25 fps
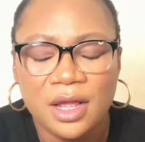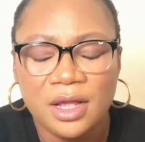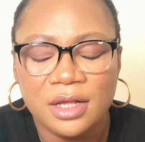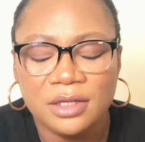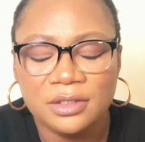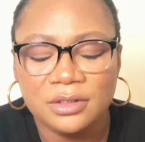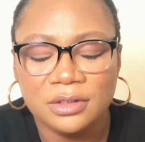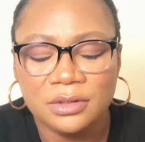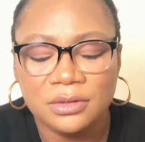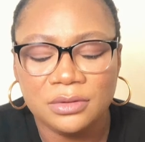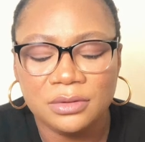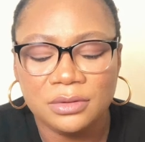
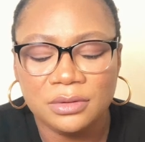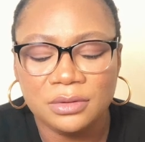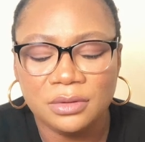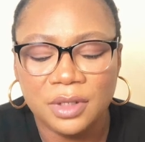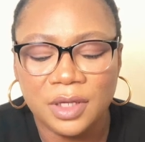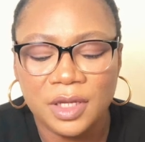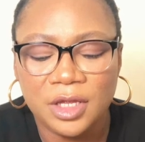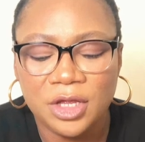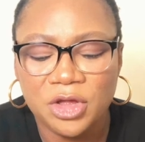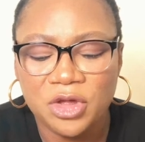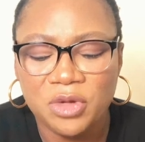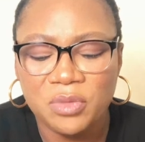So
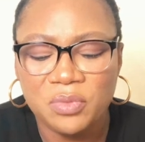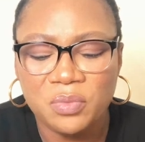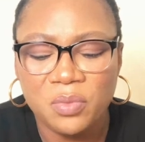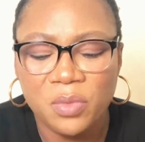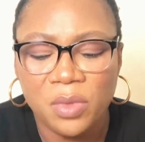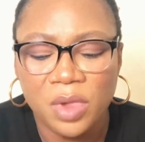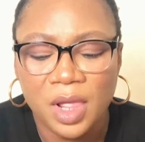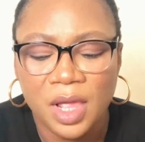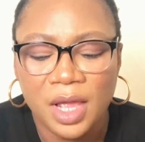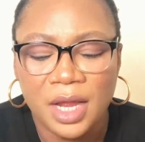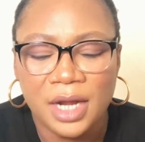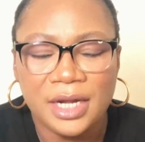
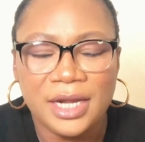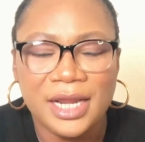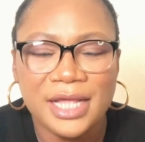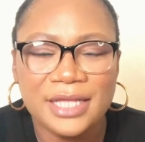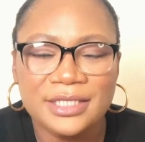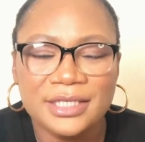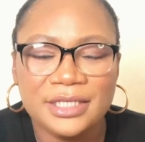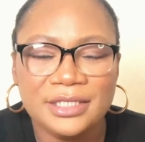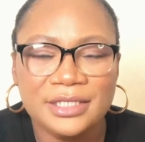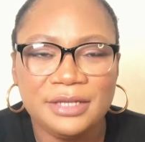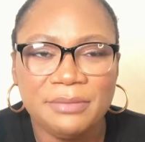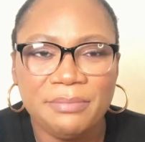
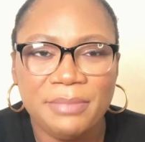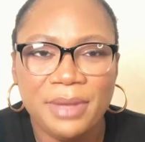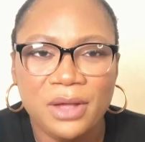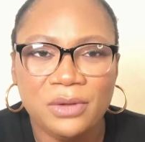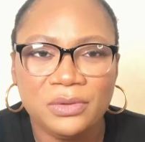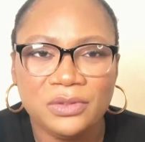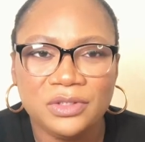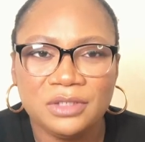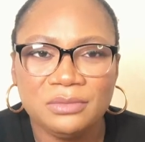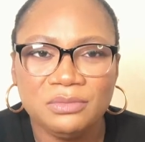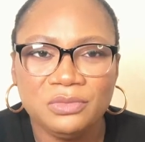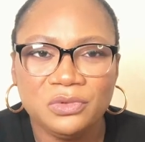that's it
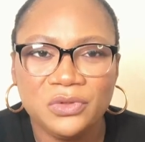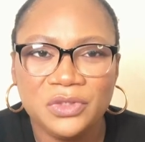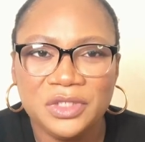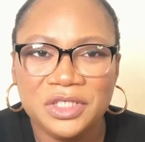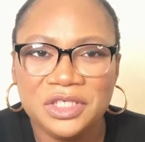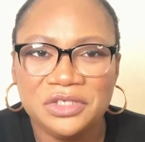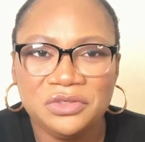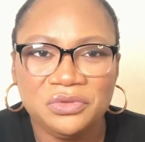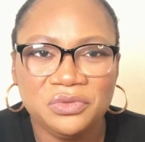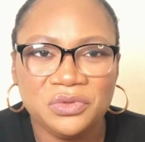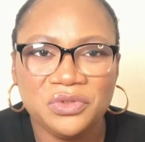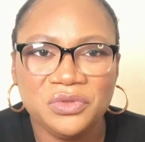about
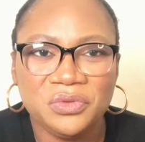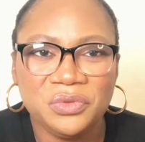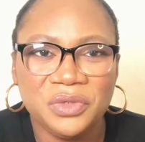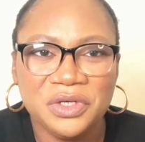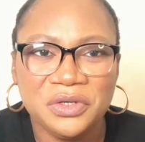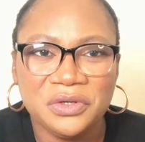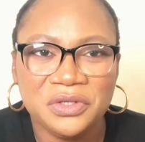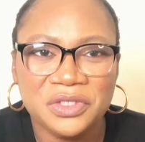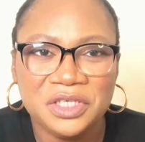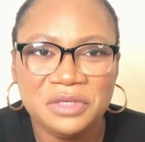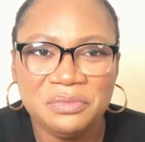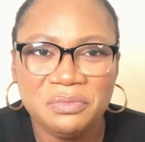Gucci's runway.
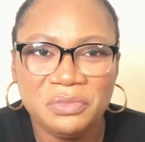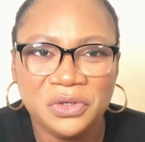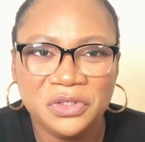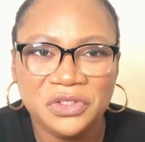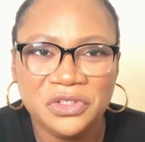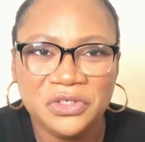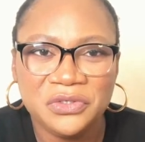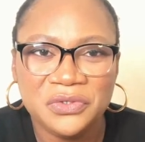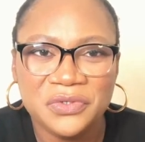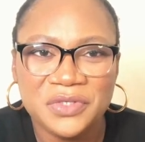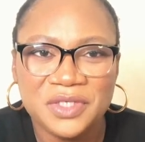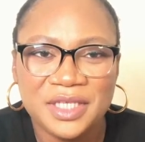Nothing
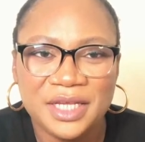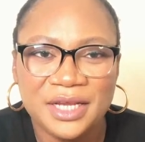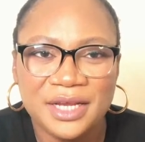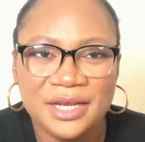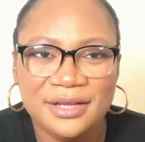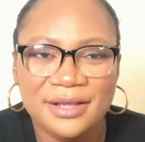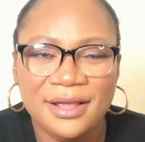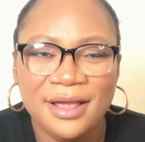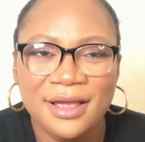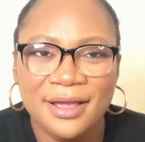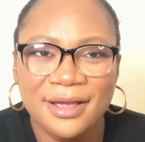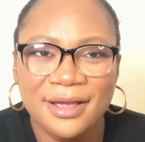much to say.